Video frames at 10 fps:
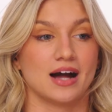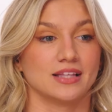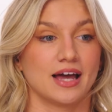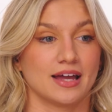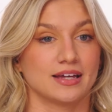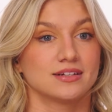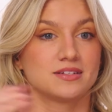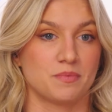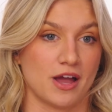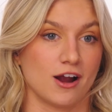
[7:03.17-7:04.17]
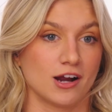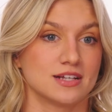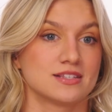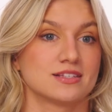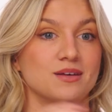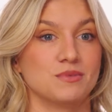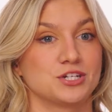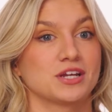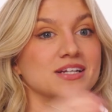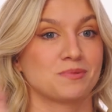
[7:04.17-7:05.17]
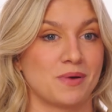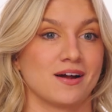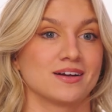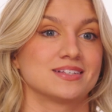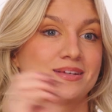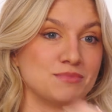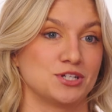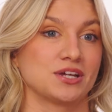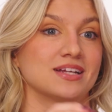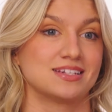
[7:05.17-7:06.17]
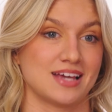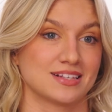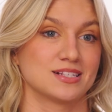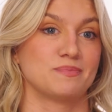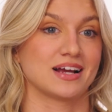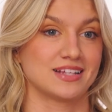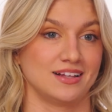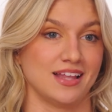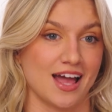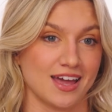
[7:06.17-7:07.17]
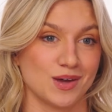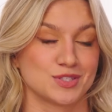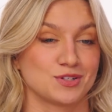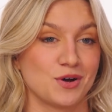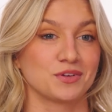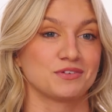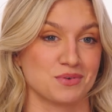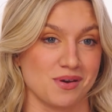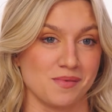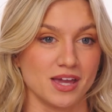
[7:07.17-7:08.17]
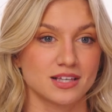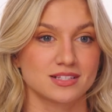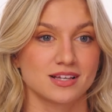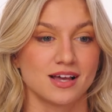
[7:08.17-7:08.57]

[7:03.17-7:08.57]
LA to Paris to Michigan to Paris to Michigan to Texas back to LA. It was a total of three weeks